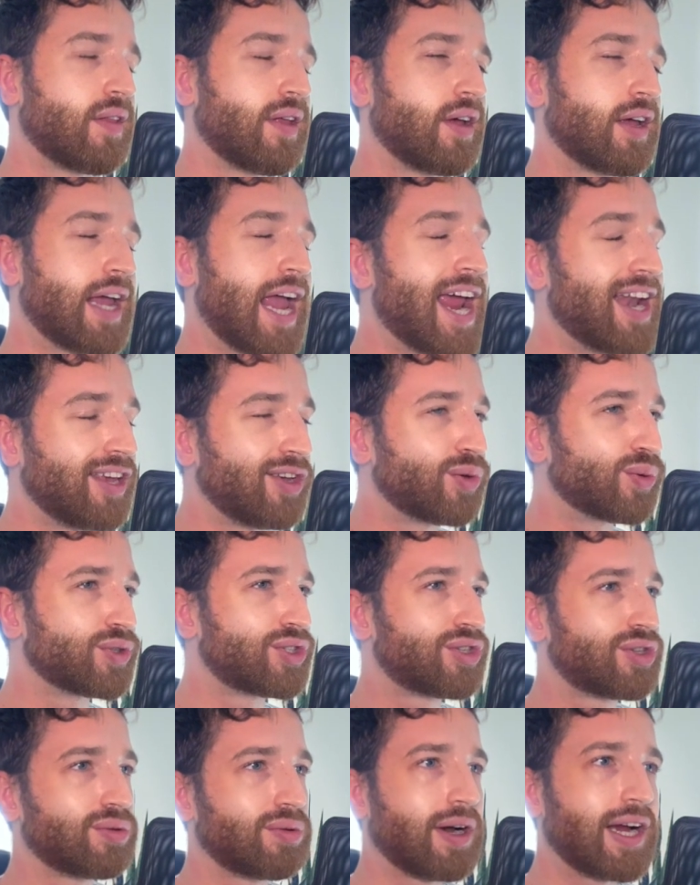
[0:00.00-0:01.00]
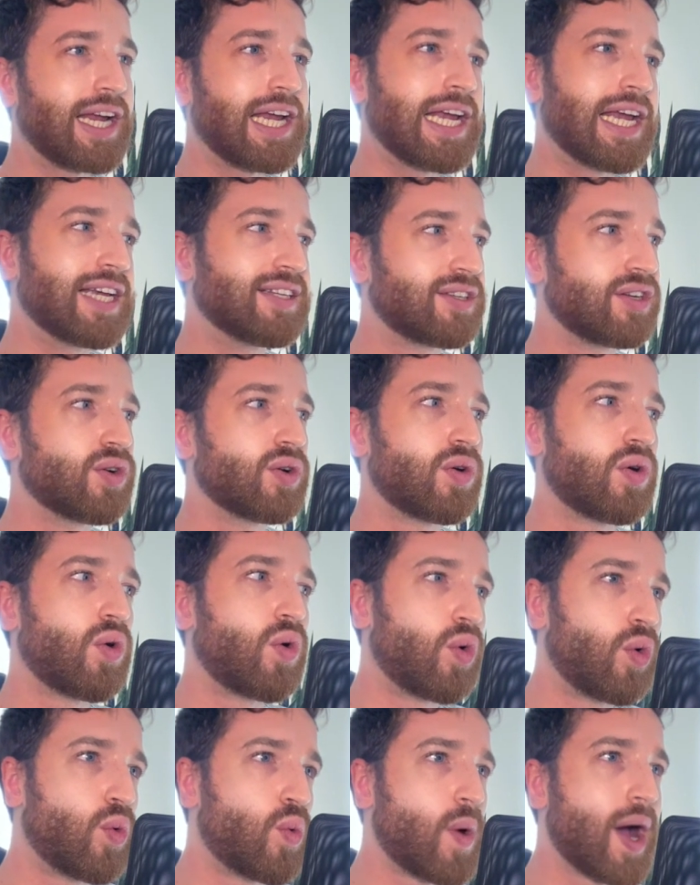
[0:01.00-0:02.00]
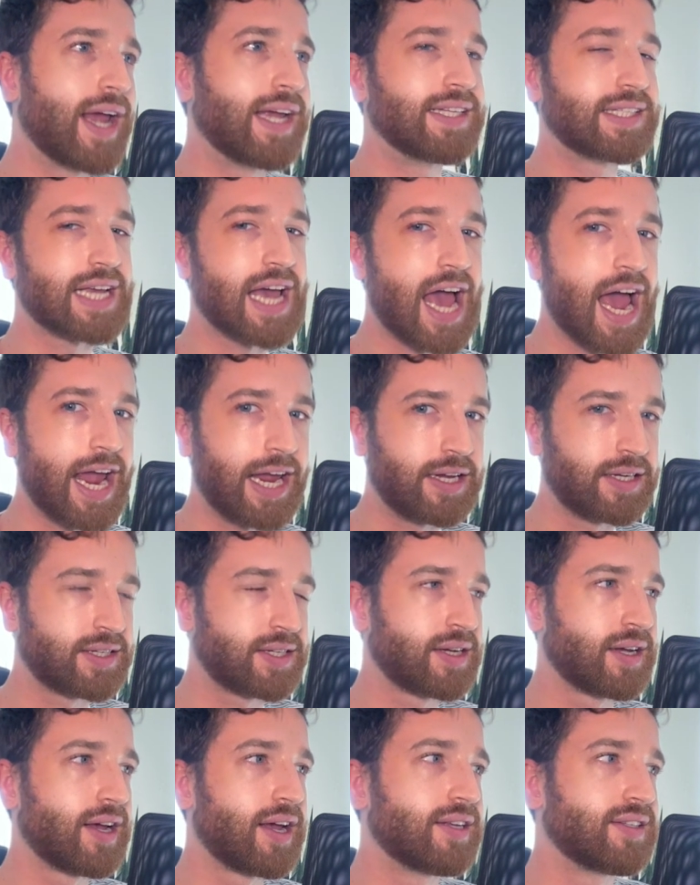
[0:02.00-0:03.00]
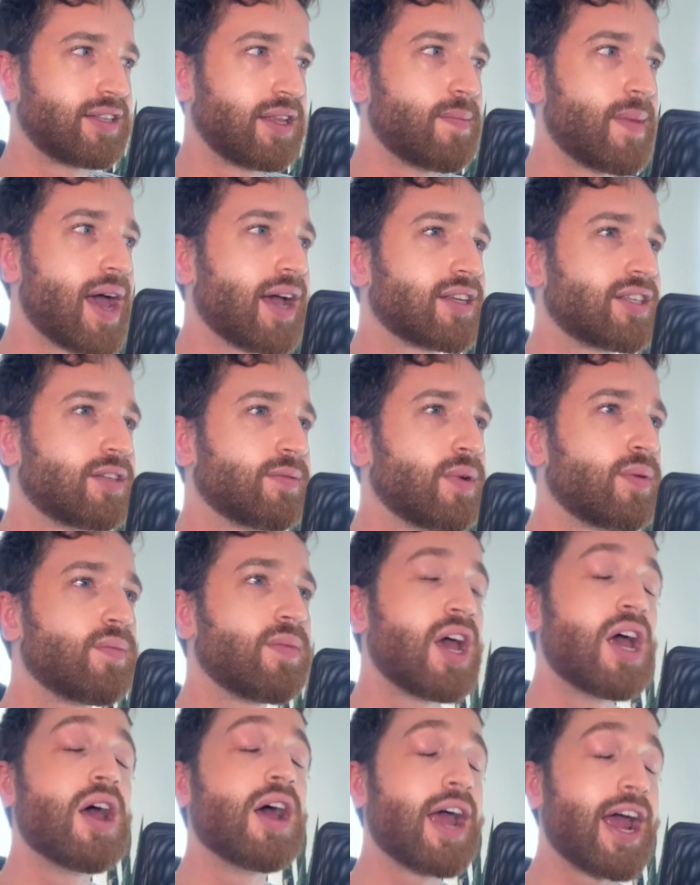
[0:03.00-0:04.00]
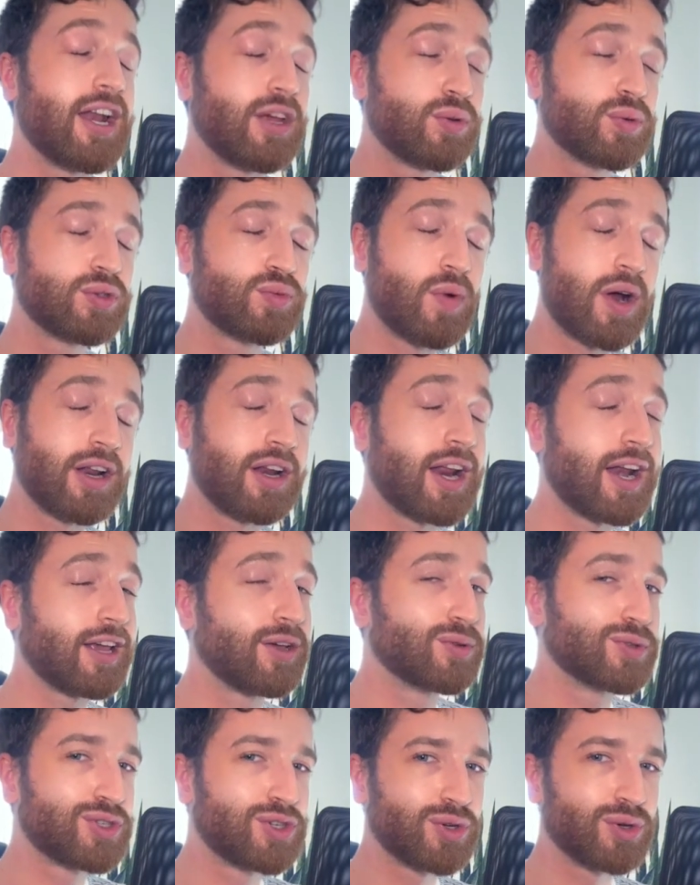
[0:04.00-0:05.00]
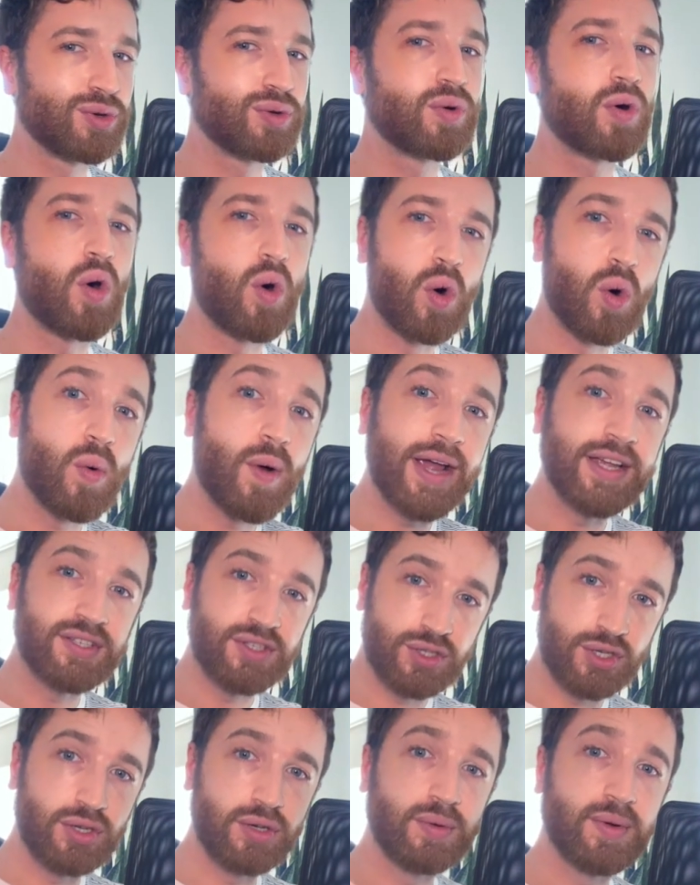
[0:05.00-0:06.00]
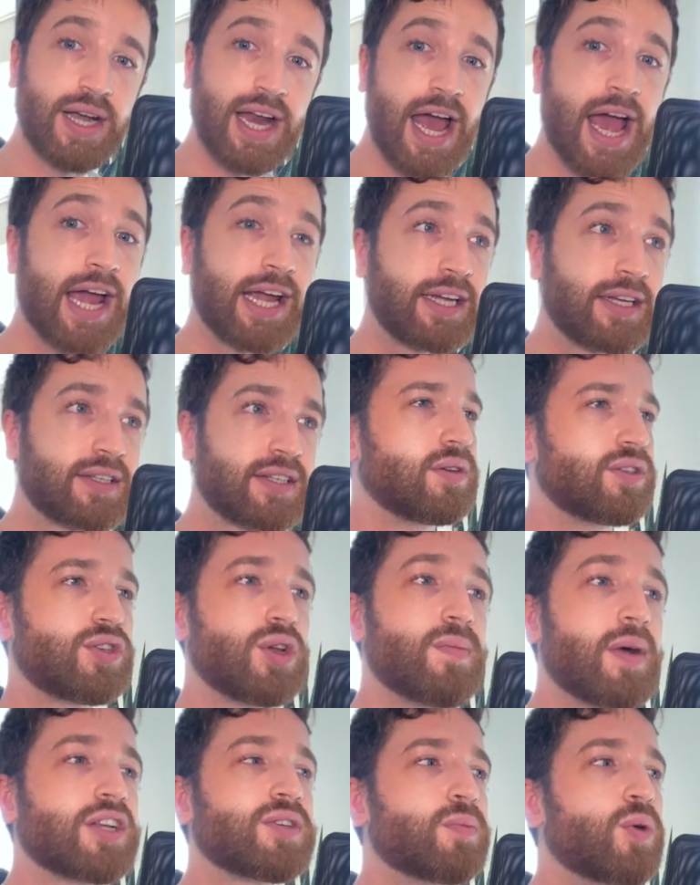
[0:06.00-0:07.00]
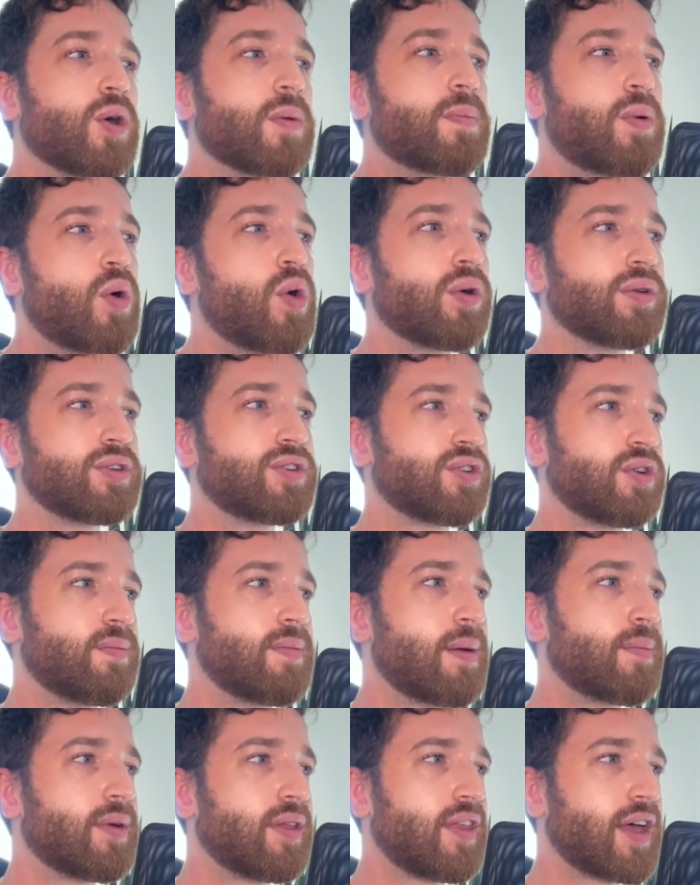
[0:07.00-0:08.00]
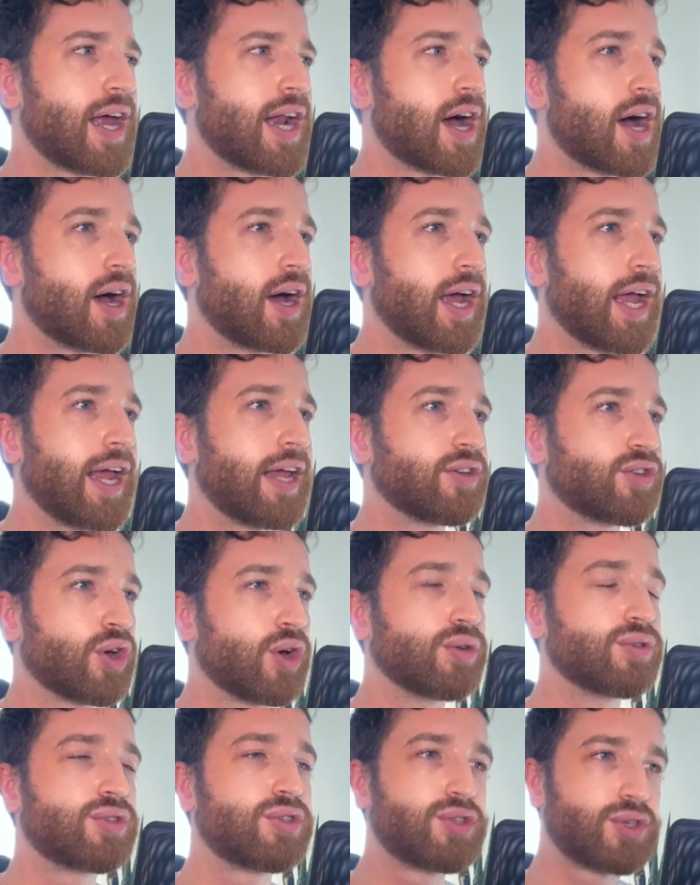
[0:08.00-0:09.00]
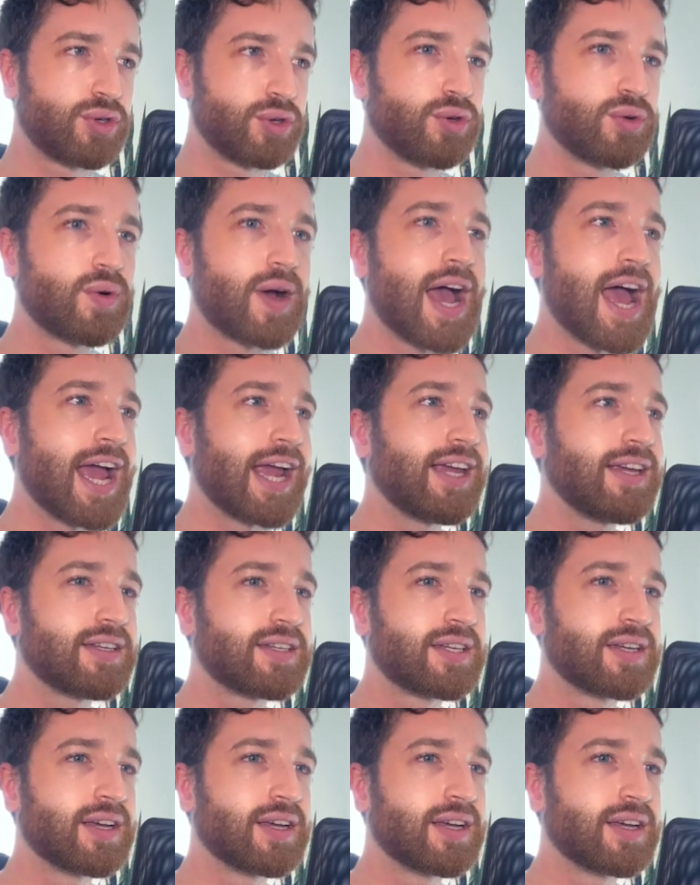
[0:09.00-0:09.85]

n equals 3 isn't always 8 as the maximum. N equals 1 and n equals 2, always 2 and 8. So much more important to remember that it goes 2, 8,